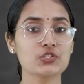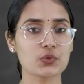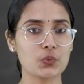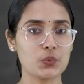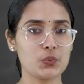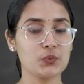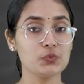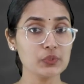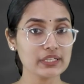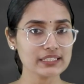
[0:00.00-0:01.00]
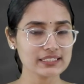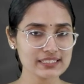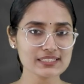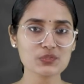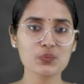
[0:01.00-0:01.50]
So
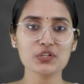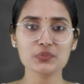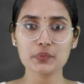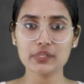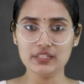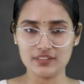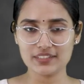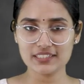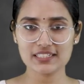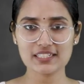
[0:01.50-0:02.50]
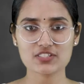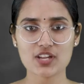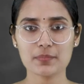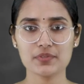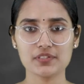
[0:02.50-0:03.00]
this is what we will learn in this
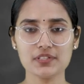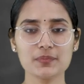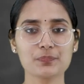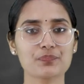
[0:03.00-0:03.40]
chapter,